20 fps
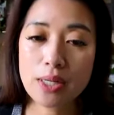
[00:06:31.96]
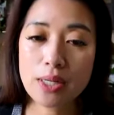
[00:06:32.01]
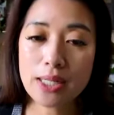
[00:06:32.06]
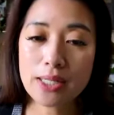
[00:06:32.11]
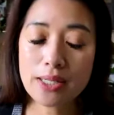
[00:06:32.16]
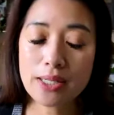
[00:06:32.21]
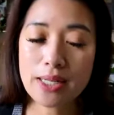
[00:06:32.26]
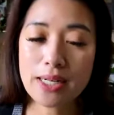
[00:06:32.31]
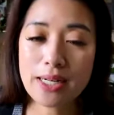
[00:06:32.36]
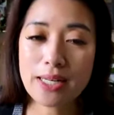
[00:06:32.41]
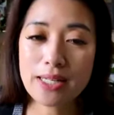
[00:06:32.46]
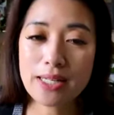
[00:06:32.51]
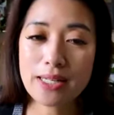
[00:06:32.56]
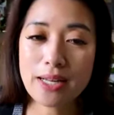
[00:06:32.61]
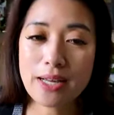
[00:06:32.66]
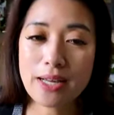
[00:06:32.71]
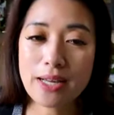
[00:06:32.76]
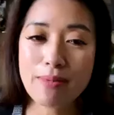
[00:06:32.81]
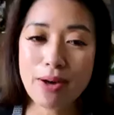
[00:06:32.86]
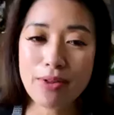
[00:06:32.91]
What else can I
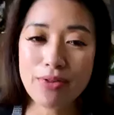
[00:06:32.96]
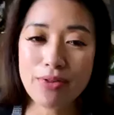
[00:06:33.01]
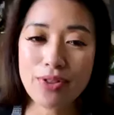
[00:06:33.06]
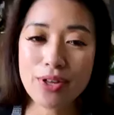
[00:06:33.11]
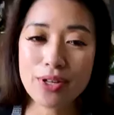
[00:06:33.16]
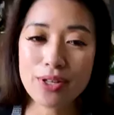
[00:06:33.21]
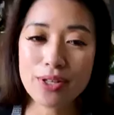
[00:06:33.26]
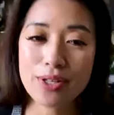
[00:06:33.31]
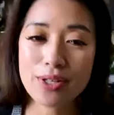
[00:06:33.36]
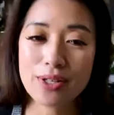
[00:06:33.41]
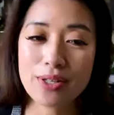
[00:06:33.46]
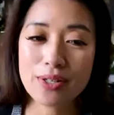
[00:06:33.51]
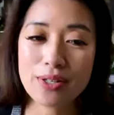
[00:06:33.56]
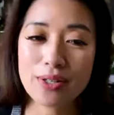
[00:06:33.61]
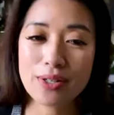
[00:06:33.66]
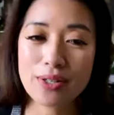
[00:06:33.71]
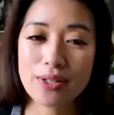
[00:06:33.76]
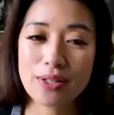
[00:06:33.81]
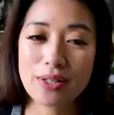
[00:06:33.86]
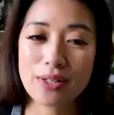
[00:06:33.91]
say about this?
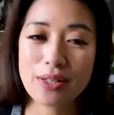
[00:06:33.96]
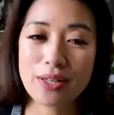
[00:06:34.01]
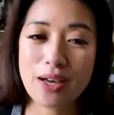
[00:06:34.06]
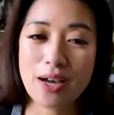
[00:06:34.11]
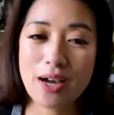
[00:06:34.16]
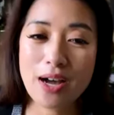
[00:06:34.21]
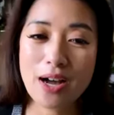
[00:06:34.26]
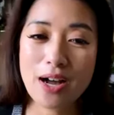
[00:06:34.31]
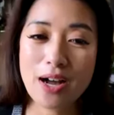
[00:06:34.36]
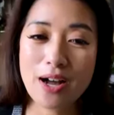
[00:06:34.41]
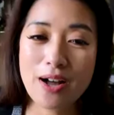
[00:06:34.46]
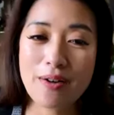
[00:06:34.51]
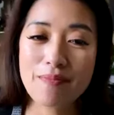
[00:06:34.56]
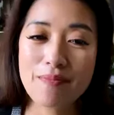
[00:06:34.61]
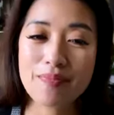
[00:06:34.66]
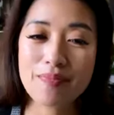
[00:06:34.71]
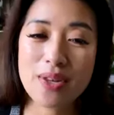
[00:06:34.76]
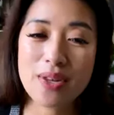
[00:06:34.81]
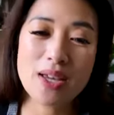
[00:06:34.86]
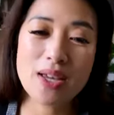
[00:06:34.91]

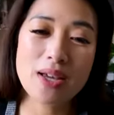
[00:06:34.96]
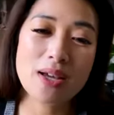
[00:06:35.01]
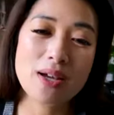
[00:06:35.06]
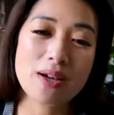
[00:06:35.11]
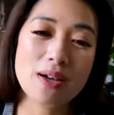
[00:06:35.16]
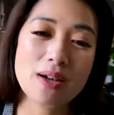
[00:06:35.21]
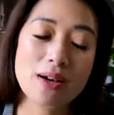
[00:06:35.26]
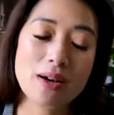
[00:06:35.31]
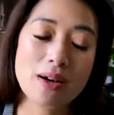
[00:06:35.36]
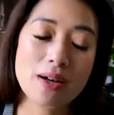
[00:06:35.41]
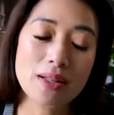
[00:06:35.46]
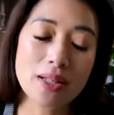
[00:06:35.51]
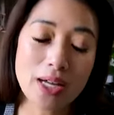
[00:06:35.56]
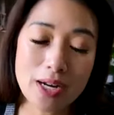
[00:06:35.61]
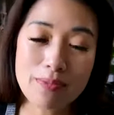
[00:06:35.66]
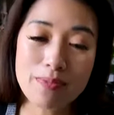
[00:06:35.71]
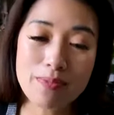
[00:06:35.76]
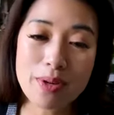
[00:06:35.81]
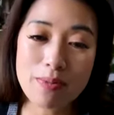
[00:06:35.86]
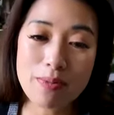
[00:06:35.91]
A
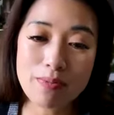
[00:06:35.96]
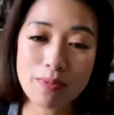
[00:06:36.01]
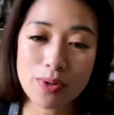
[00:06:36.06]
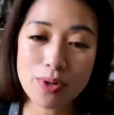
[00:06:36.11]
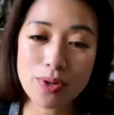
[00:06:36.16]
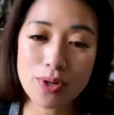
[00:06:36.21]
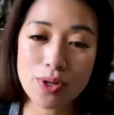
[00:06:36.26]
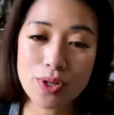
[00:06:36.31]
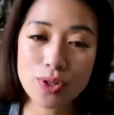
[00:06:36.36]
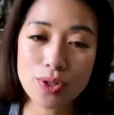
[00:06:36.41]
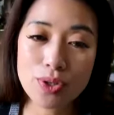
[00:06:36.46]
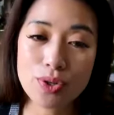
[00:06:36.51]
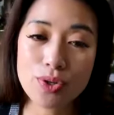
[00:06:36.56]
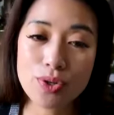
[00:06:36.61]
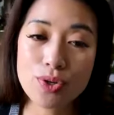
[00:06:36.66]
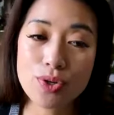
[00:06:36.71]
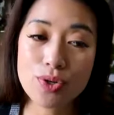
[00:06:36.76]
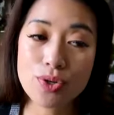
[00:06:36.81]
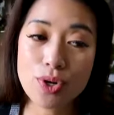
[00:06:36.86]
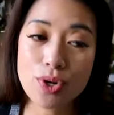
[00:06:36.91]
lot of
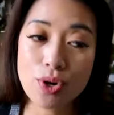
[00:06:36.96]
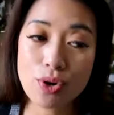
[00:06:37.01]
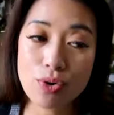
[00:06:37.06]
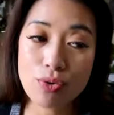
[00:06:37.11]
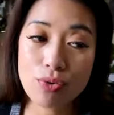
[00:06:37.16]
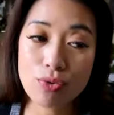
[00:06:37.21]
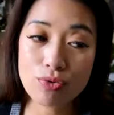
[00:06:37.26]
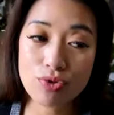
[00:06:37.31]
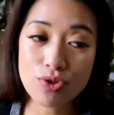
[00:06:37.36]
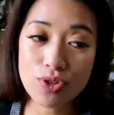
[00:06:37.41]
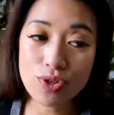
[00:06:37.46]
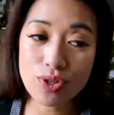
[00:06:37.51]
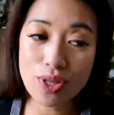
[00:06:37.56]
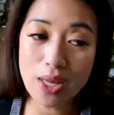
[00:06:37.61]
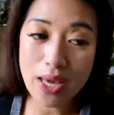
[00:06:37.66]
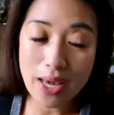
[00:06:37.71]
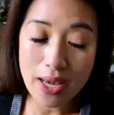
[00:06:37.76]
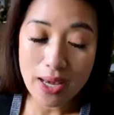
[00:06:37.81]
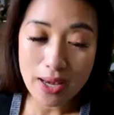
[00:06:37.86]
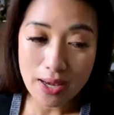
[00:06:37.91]
people don't
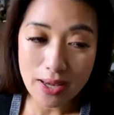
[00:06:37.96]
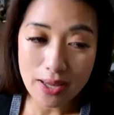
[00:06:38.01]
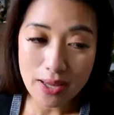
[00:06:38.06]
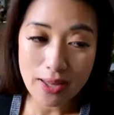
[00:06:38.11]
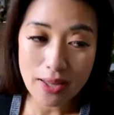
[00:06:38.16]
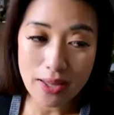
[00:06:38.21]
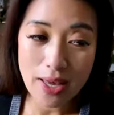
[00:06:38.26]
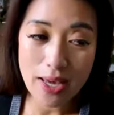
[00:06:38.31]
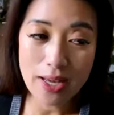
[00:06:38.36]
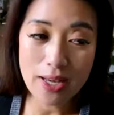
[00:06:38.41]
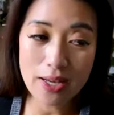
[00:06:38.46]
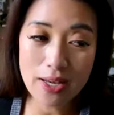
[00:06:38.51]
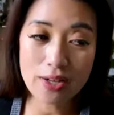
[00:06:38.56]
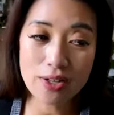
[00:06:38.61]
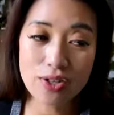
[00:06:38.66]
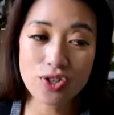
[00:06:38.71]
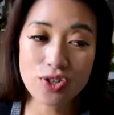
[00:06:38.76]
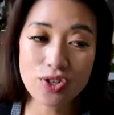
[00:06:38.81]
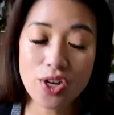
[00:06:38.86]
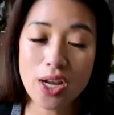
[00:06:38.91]
think they
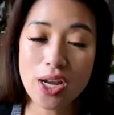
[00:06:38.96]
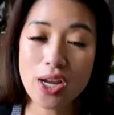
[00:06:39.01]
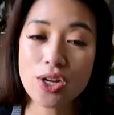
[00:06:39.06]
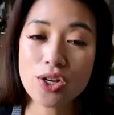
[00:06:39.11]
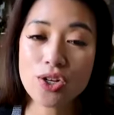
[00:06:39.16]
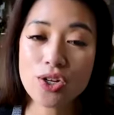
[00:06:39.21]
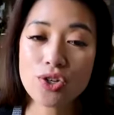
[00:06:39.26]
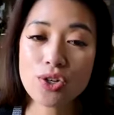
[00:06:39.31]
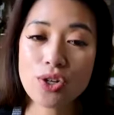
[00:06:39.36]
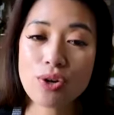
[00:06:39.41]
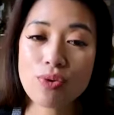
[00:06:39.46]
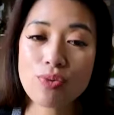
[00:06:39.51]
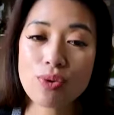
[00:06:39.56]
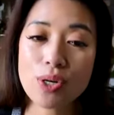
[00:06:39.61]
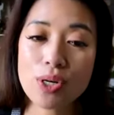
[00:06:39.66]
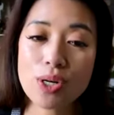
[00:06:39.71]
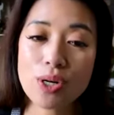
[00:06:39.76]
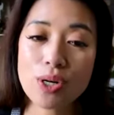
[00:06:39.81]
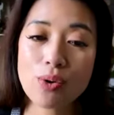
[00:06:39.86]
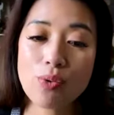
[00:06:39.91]
could change. They
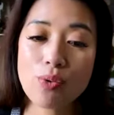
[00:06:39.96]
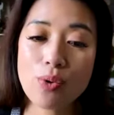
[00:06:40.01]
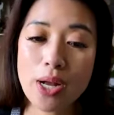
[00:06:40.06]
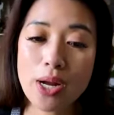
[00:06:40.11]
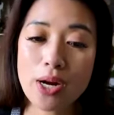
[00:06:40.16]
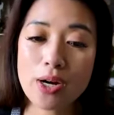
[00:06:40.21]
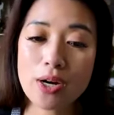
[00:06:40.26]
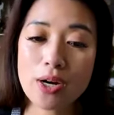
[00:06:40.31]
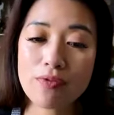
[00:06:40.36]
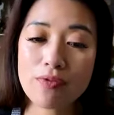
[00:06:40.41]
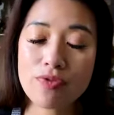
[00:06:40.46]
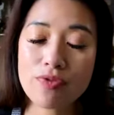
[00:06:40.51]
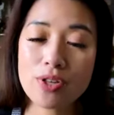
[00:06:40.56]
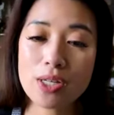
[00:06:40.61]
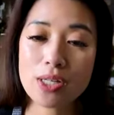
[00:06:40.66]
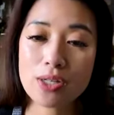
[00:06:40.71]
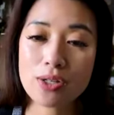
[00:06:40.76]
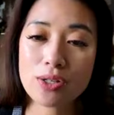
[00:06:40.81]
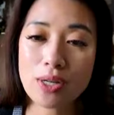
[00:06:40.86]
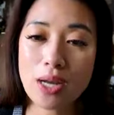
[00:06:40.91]
weren't aware of
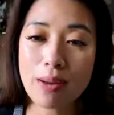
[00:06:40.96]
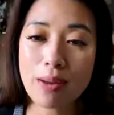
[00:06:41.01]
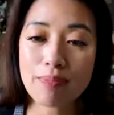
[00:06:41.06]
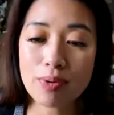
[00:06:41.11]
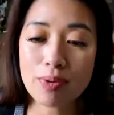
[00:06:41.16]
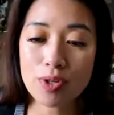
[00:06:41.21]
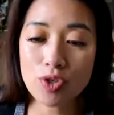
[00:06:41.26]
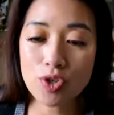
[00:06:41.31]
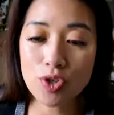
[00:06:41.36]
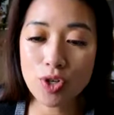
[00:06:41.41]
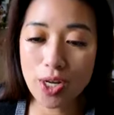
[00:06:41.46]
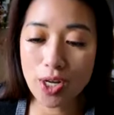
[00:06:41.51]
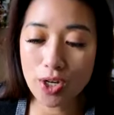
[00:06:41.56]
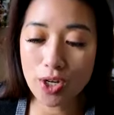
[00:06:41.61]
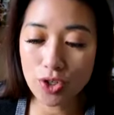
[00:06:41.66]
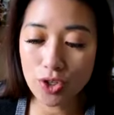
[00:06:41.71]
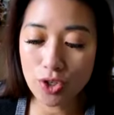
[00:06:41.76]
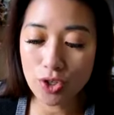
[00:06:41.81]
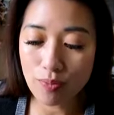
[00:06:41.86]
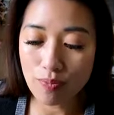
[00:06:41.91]
this type of
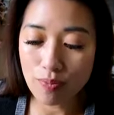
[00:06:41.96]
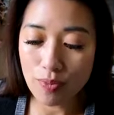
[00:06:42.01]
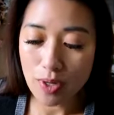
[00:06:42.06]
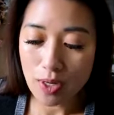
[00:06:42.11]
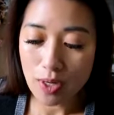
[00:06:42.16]
change.